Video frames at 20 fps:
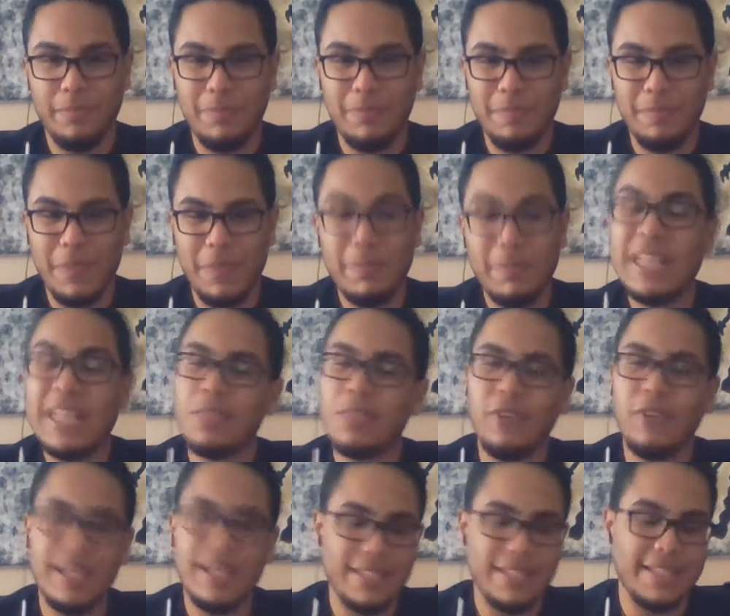the best
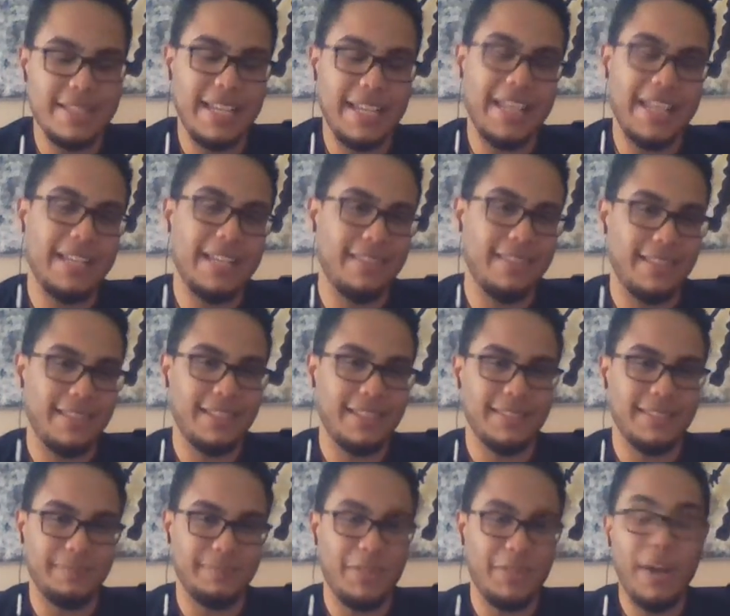friends
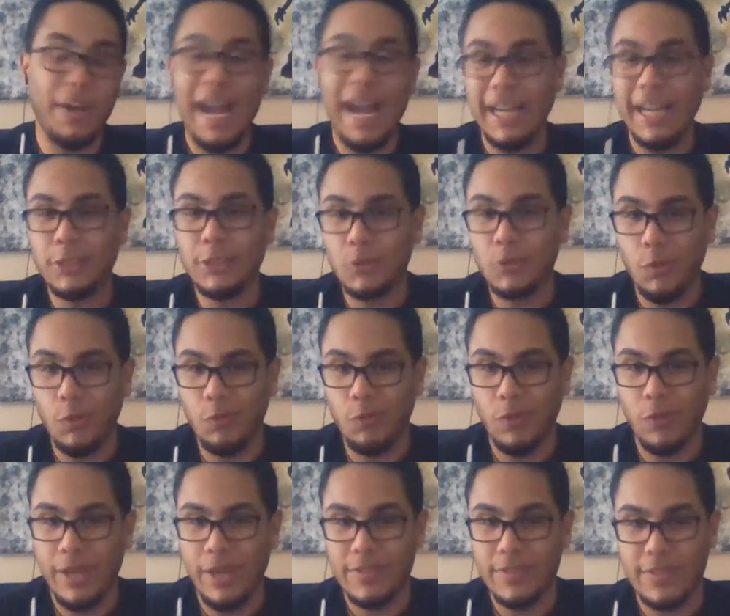they're actual
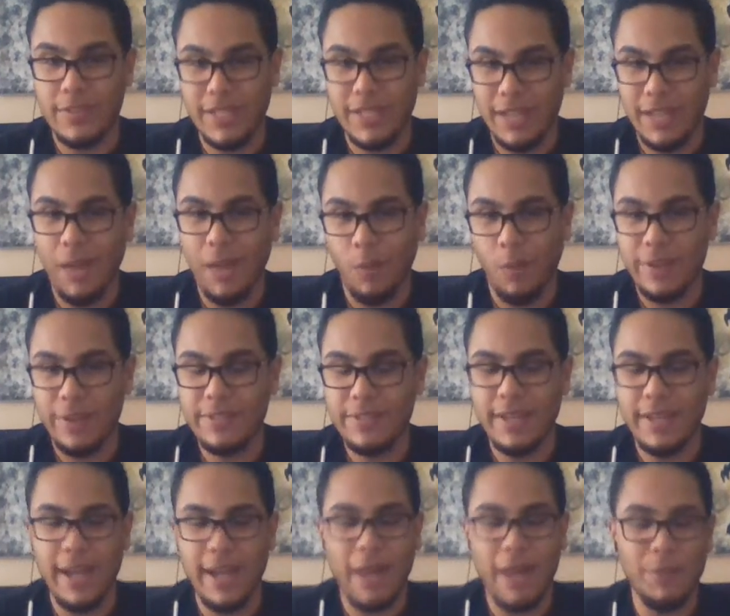friends. I want to
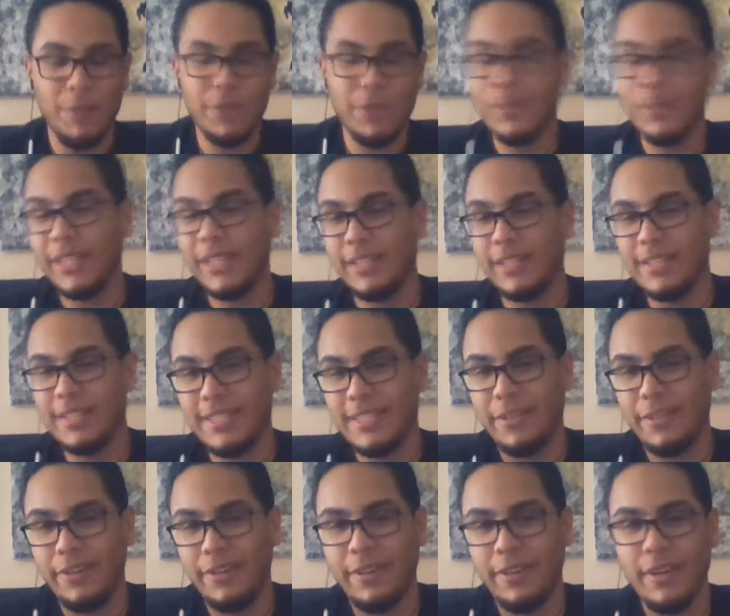say I wouldn't really
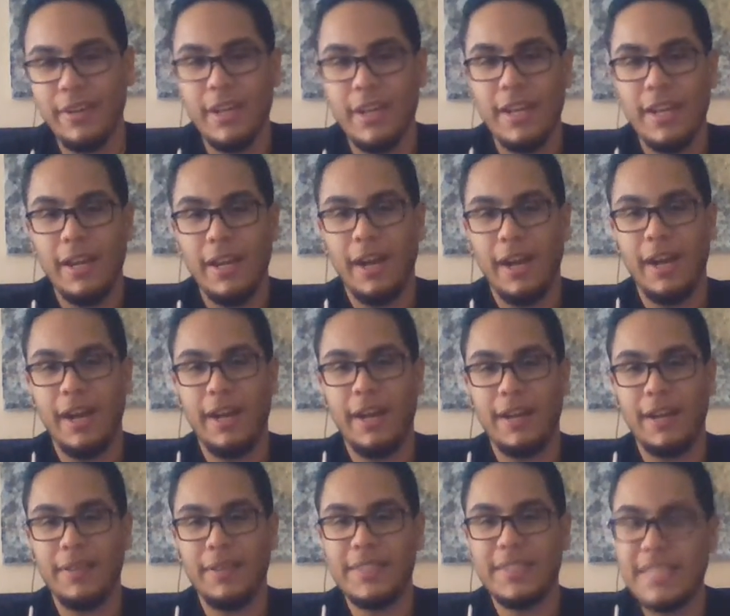consider
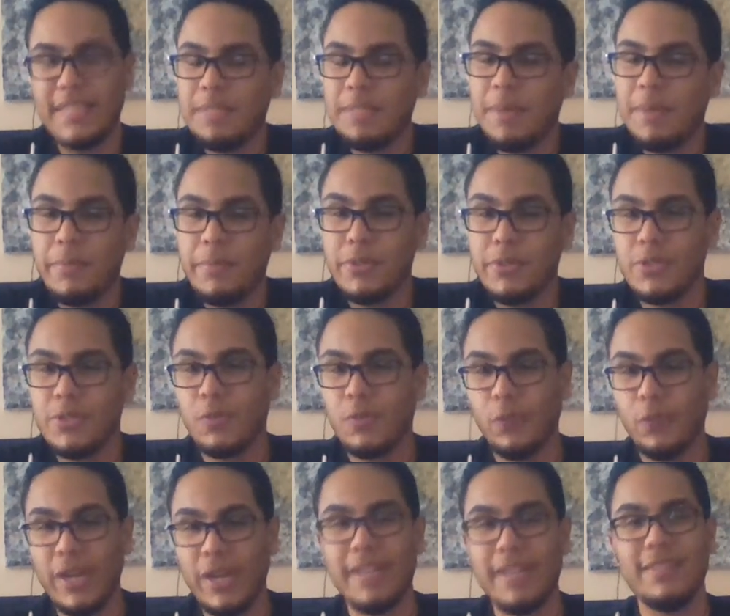the team members
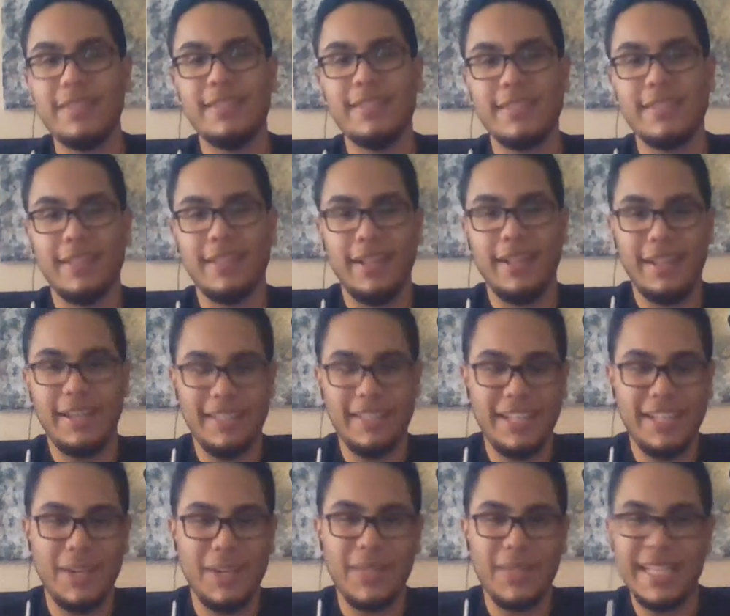friends.
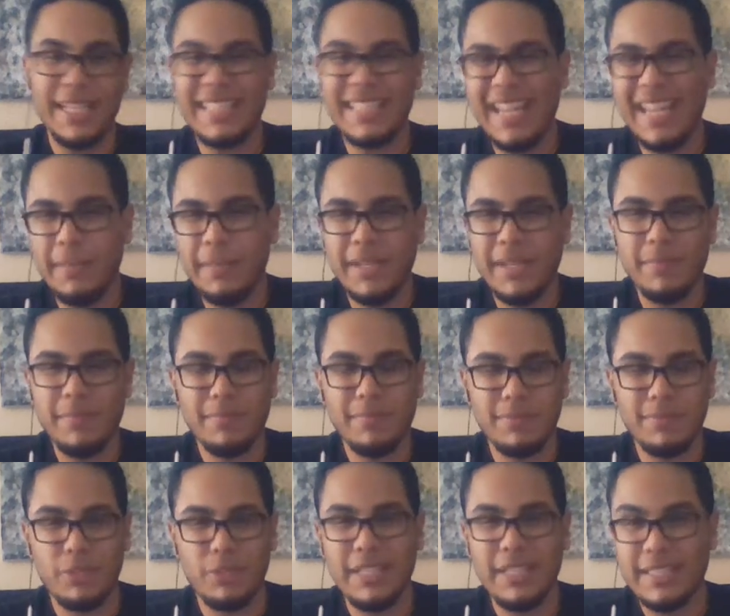Like Damian
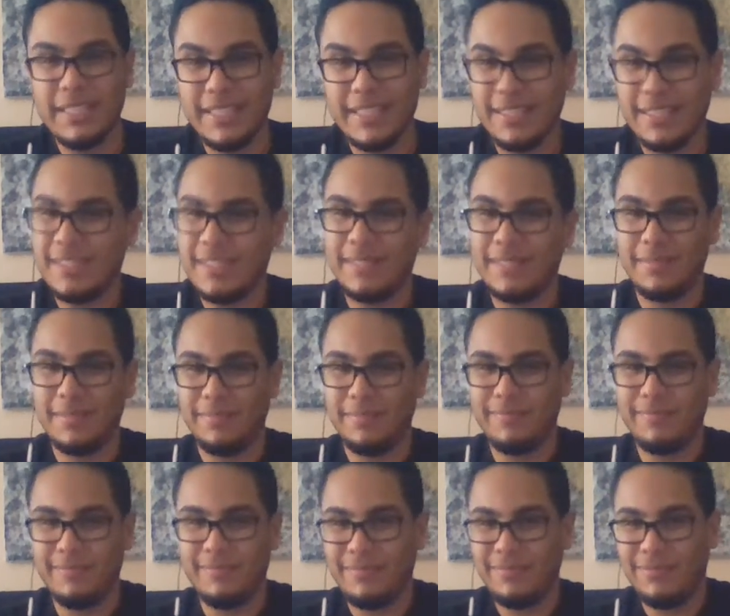treats his
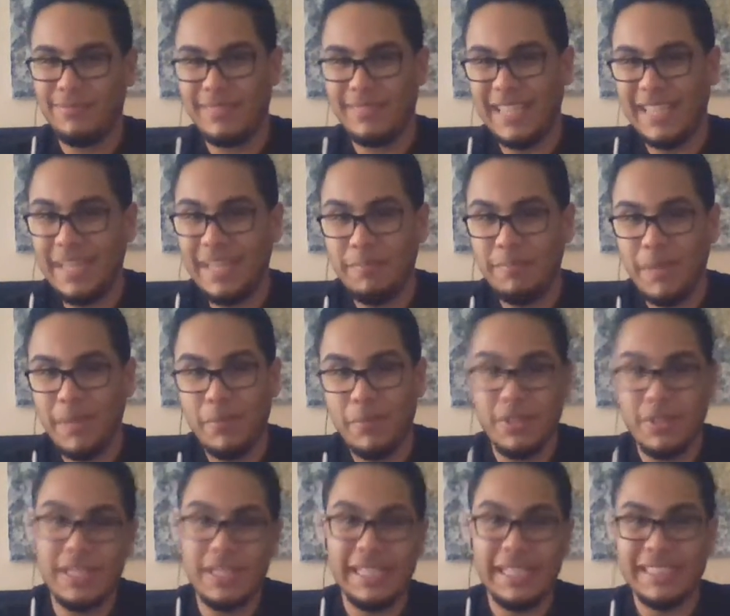team
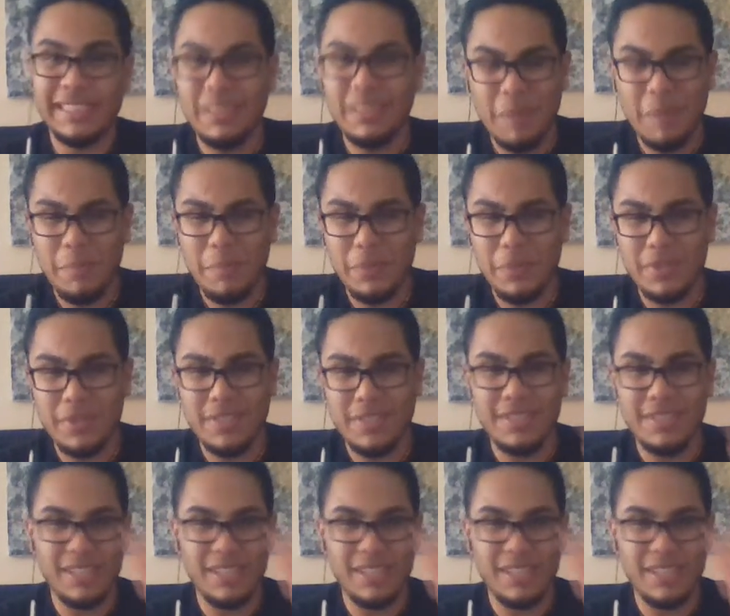members like team members,